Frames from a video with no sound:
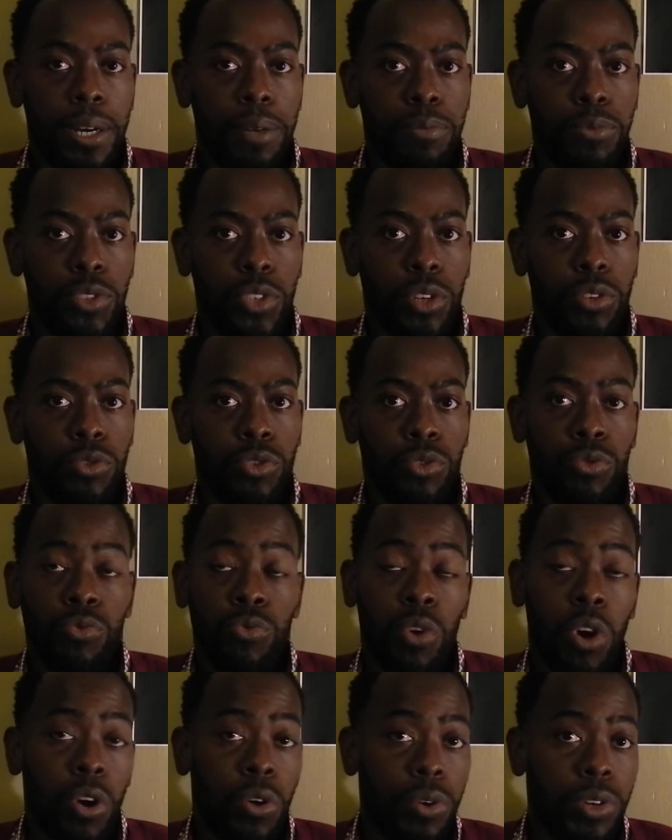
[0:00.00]
So
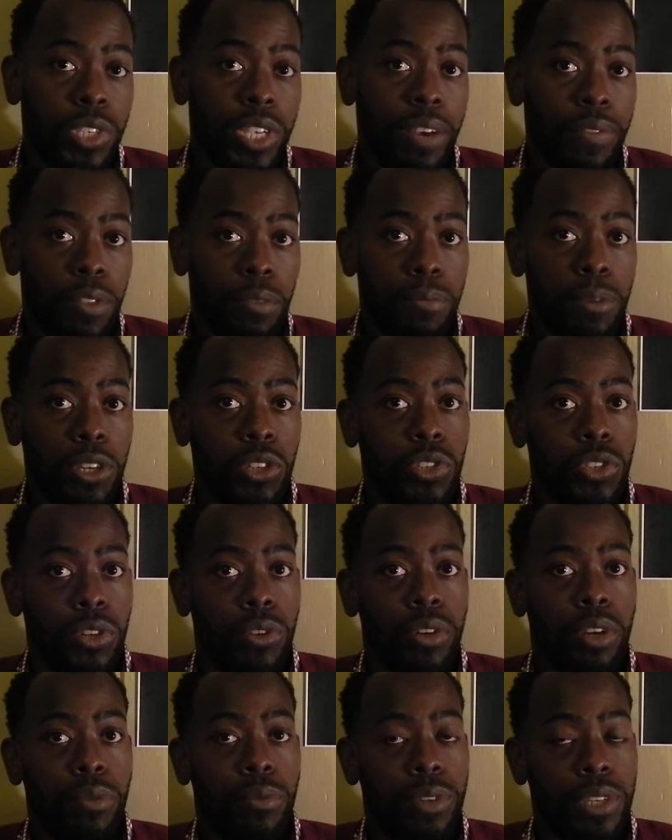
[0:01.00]
you always have to make
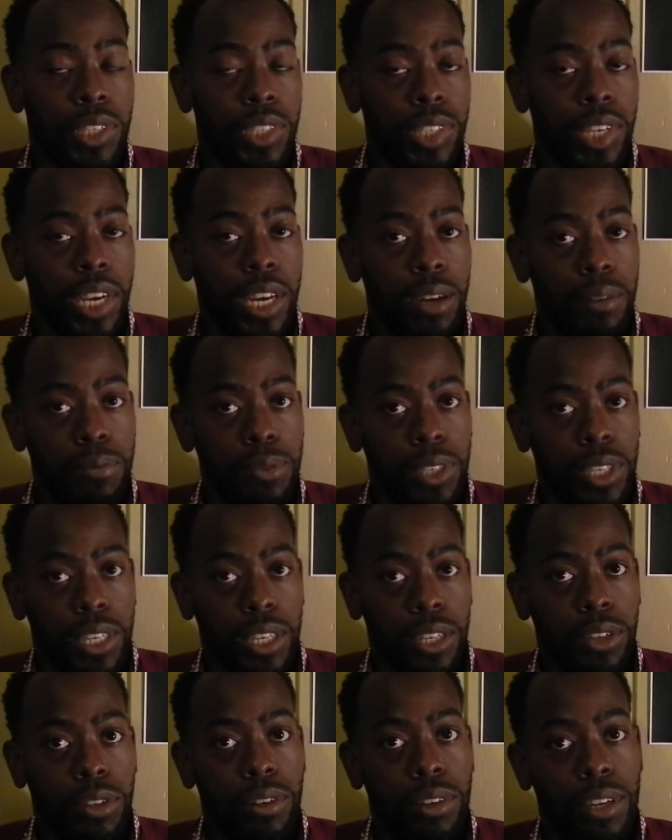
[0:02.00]
sure that when it's time to
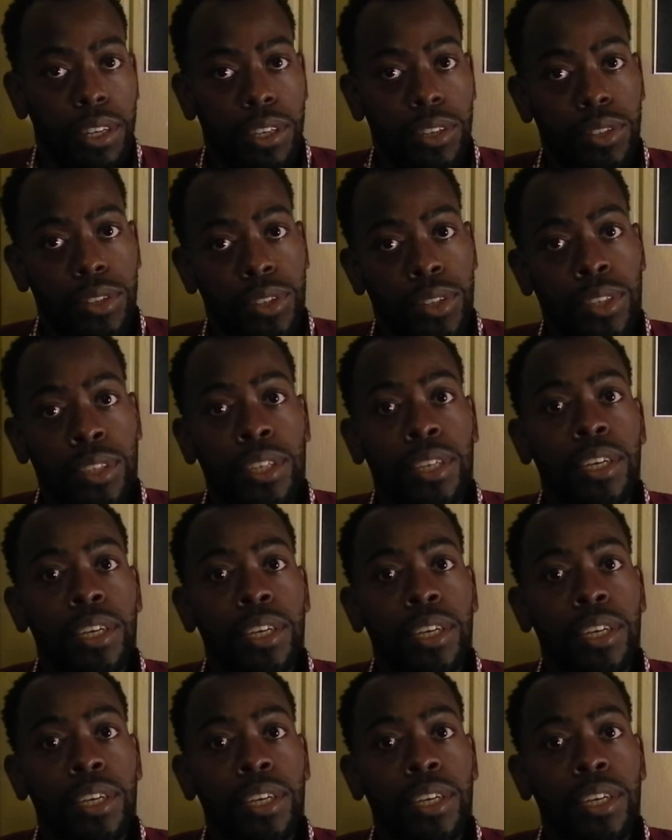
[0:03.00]
end your lease,